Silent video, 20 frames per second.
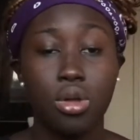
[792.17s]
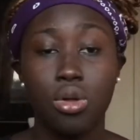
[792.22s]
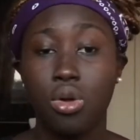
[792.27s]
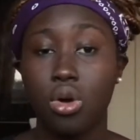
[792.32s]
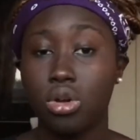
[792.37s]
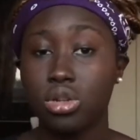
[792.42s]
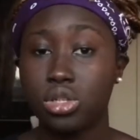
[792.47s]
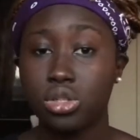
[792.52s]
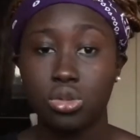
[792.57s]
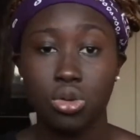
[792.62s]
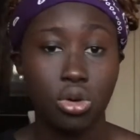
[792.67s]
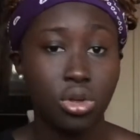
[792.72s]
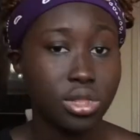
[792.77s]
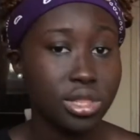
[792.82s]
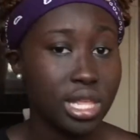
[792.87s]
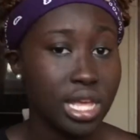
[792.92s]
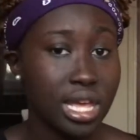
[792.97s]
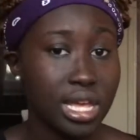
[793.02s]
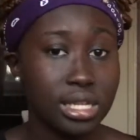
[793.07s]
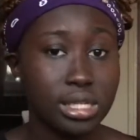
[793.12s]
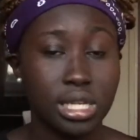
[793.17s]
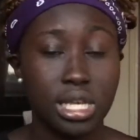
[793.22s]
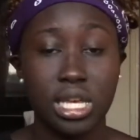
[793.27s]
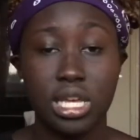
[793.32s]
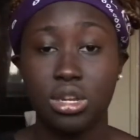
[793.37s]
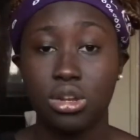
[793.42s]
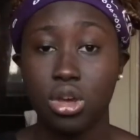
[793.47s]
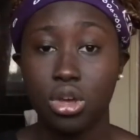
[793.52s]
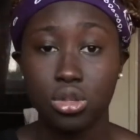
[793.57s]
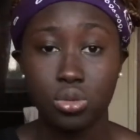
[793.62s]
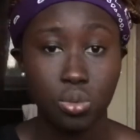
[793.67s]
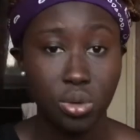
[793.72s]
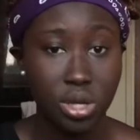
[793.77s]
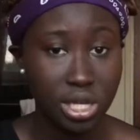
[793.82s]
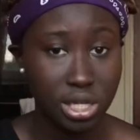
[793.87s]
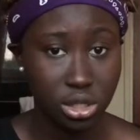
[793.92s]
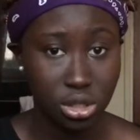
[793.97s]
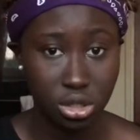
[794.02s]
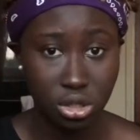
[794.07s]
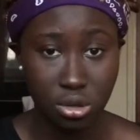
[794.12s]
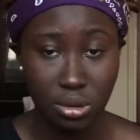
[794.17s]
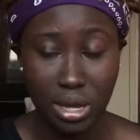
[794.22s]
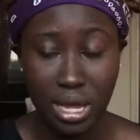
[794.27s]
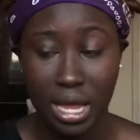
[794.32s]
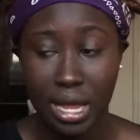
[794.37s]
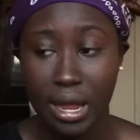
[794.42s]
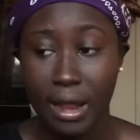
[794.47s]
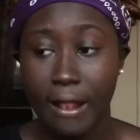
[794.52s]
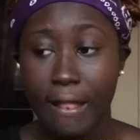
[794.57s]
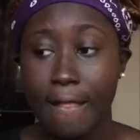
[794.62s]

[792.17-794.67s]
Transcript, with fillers: God's got this. He knows what he's doing.